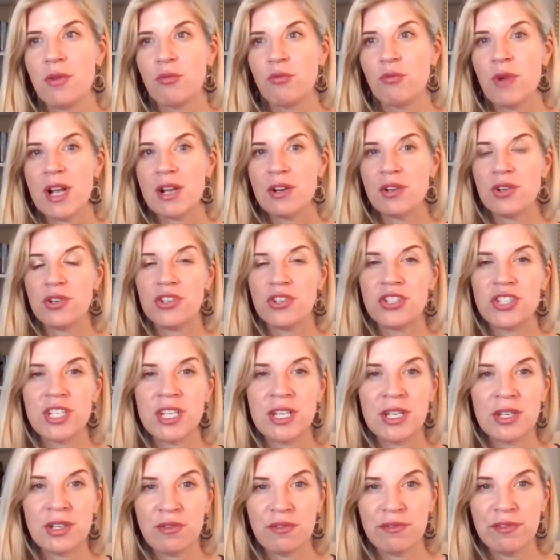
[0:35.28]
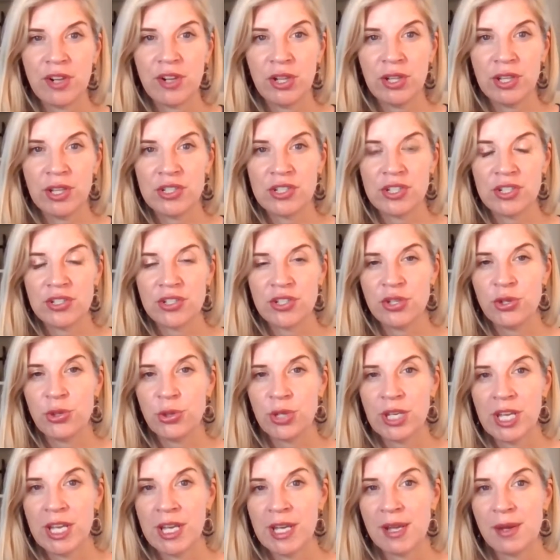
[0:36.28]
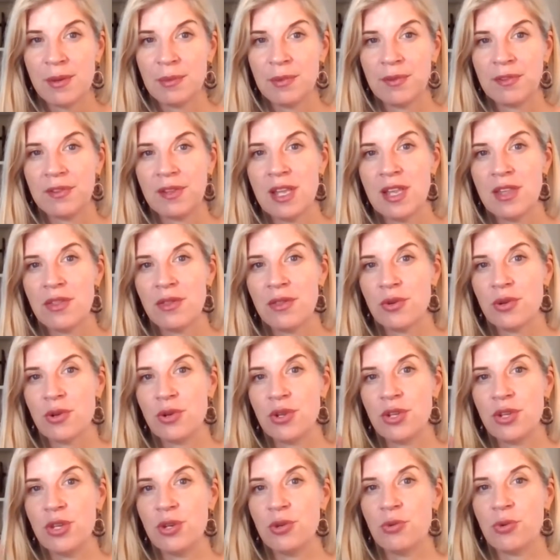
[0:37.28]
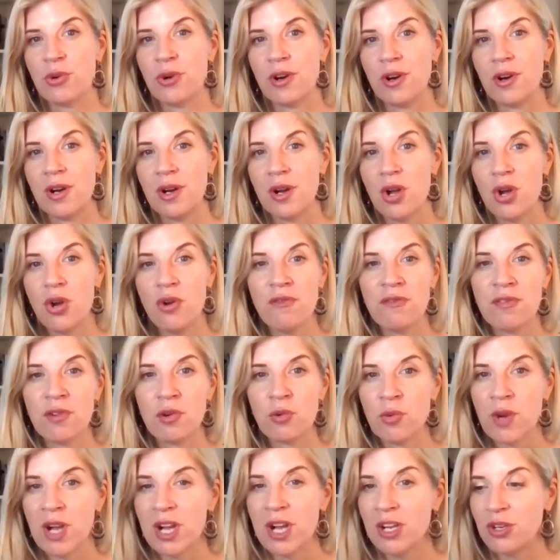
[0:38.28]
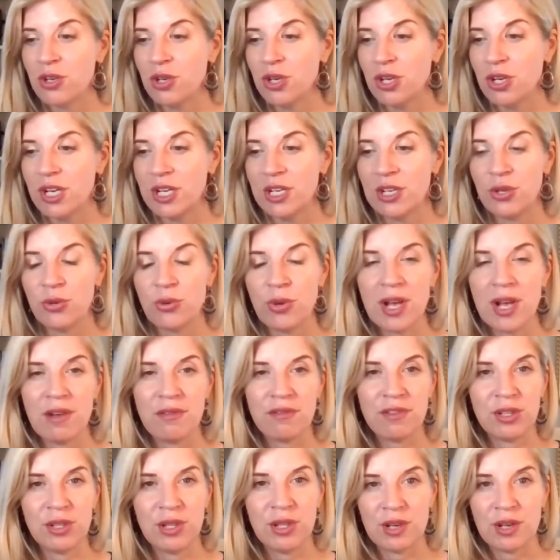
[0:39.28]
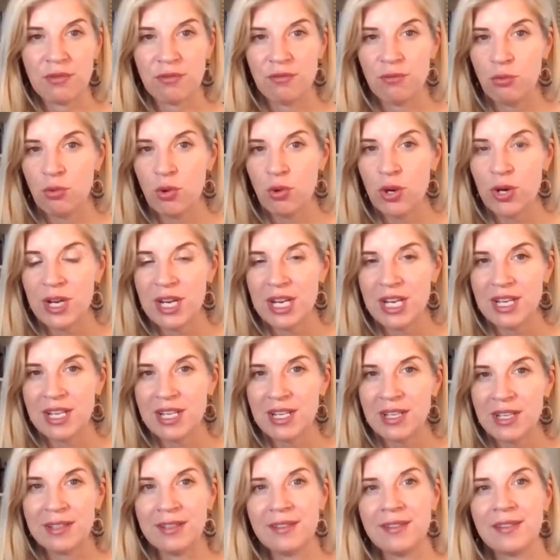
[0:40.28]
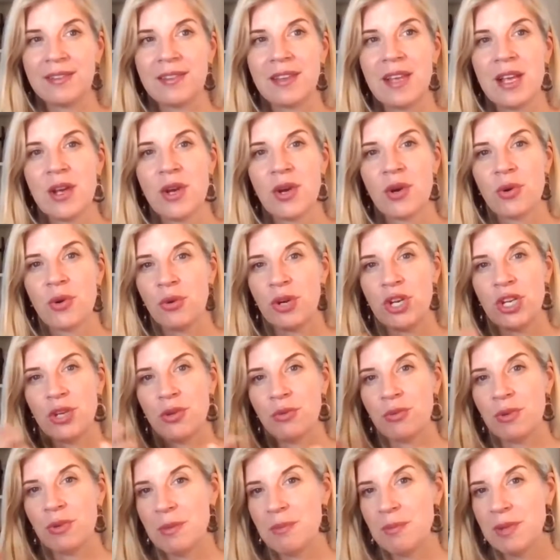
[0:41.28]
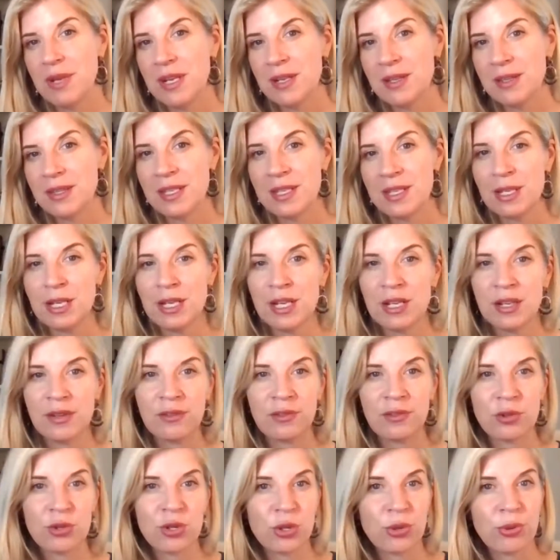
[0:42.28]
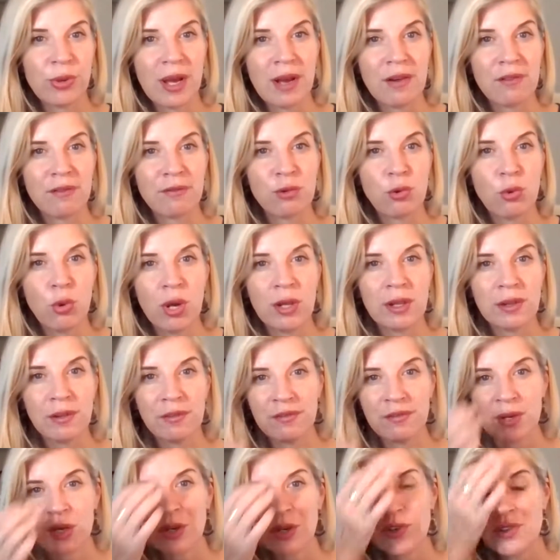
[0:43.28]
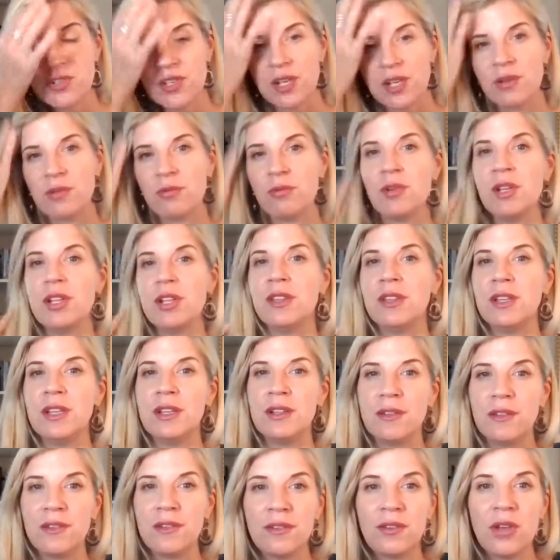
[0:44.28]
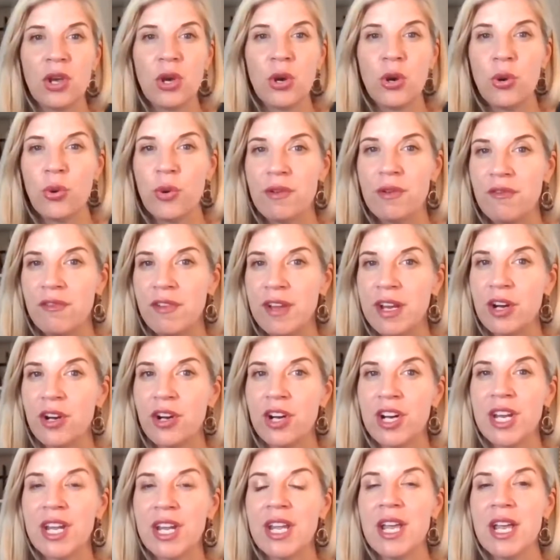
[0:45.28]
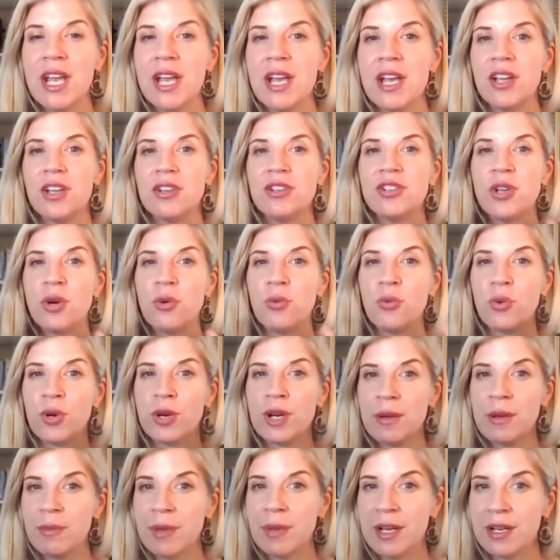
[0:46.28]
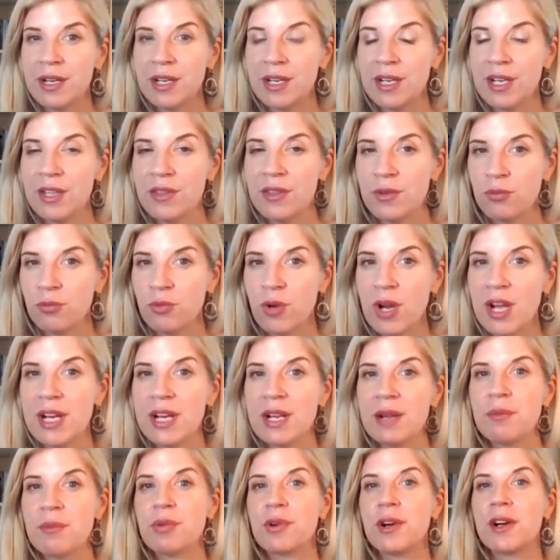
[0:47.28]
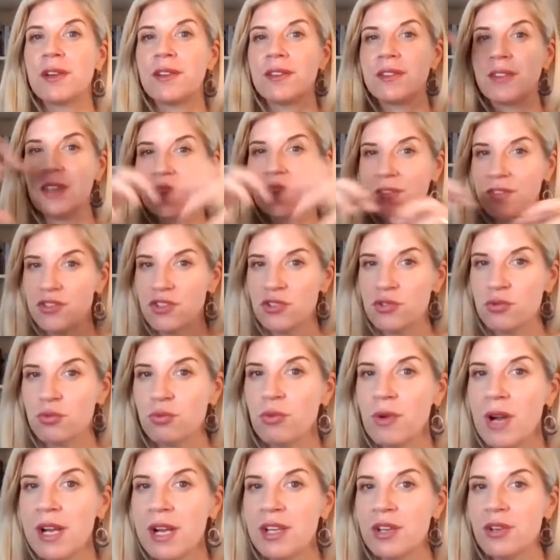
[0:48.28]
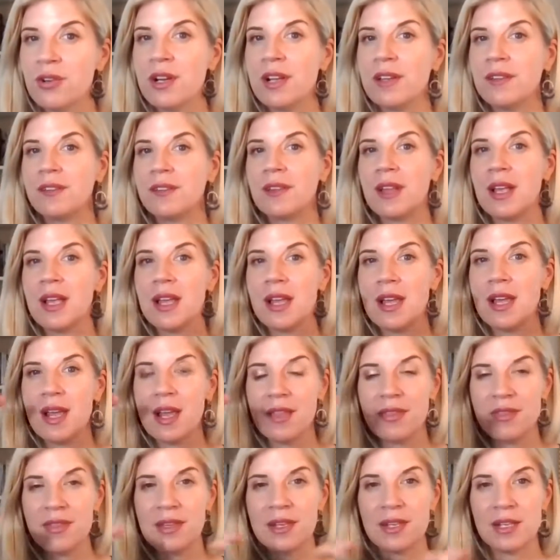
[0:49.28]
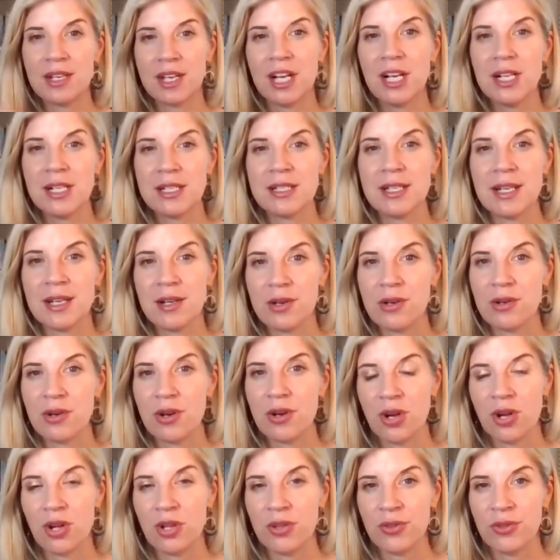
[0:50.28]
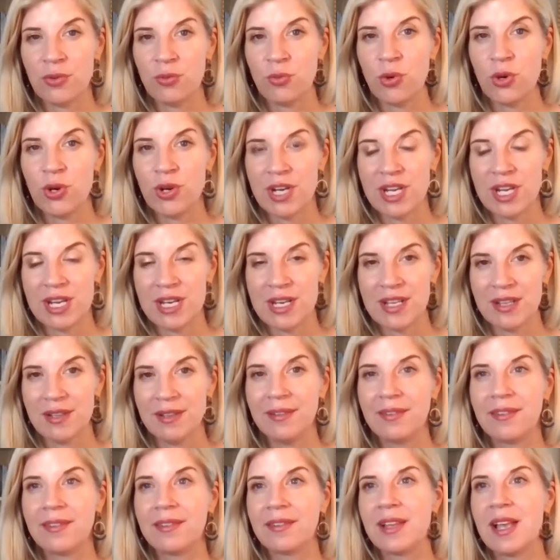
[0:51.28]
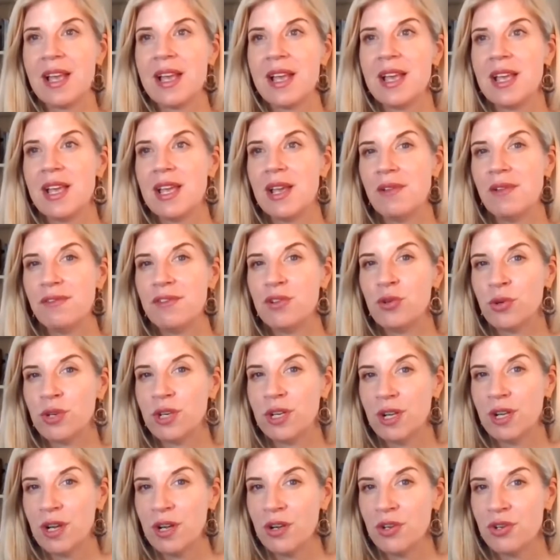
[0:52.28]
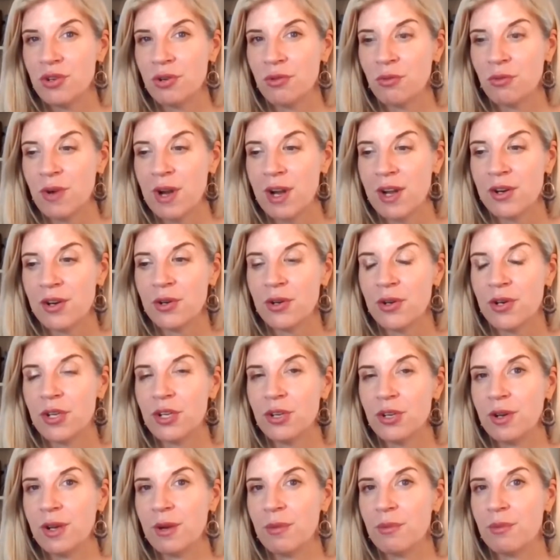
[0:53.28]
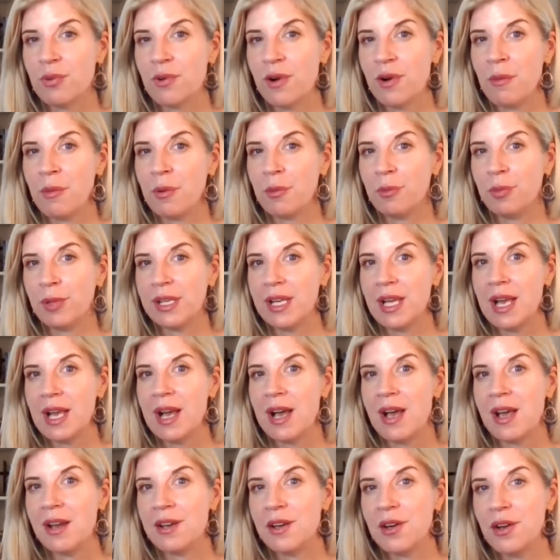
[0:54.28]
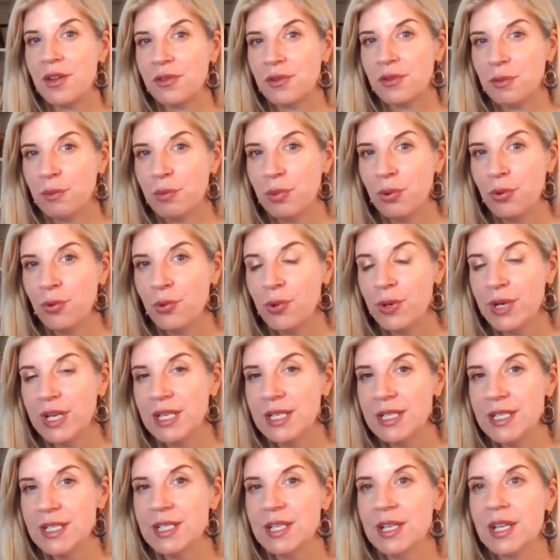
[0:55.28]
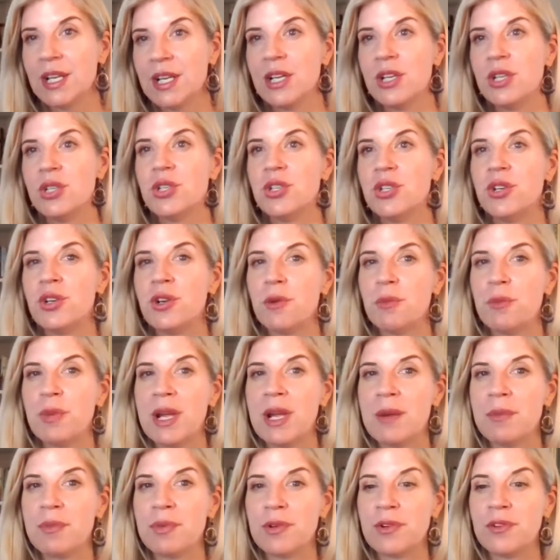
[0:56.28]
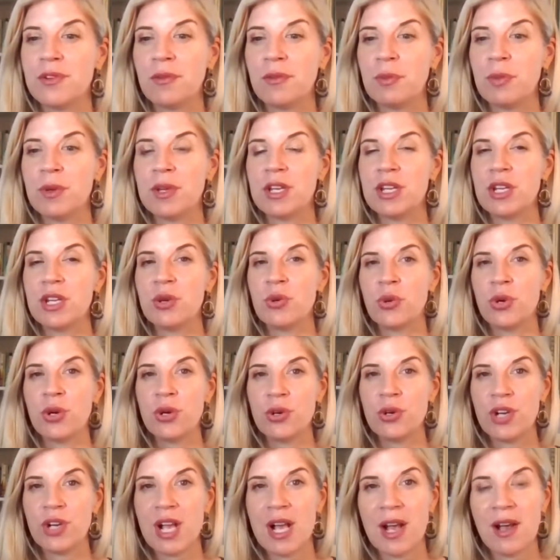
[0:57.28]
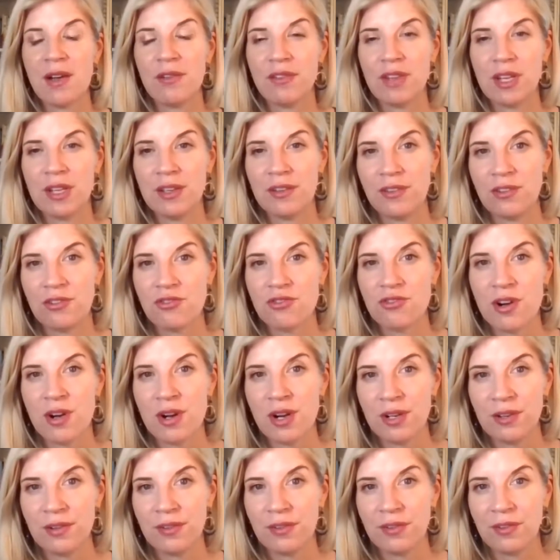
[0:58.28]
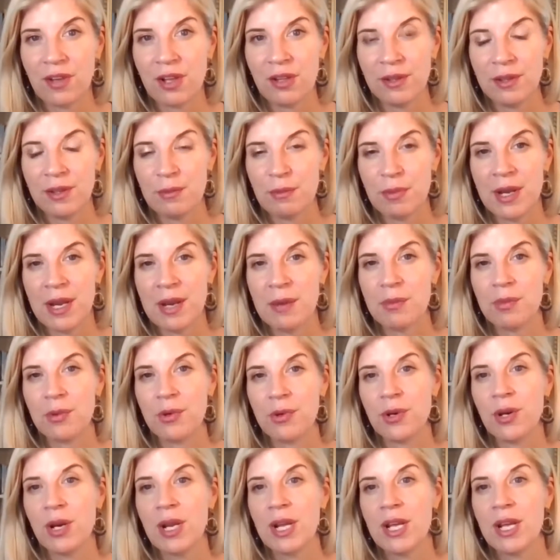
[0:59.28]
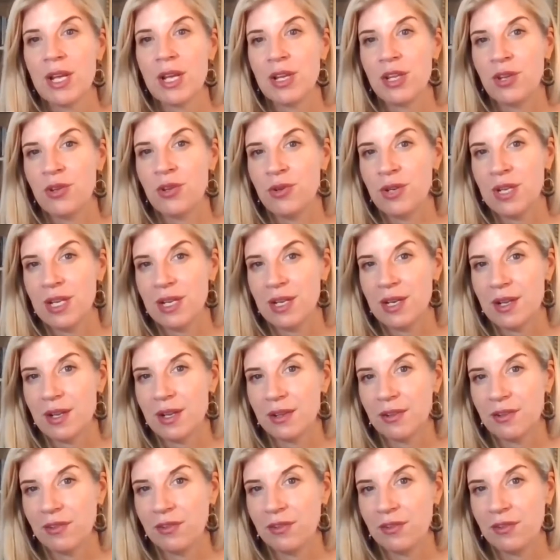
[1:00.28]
writers tend to fall into two camps. Either you are an overwriter and you have a lot of wordiness where you repeat things, or you have qualifiers like really and so and very. Don't worry about it in the writing process. Just write your essay and then cut down on the wordiness. If you're an underwriter, you can probably add another point to your papers, but in order to have a strong, solid paper, you need a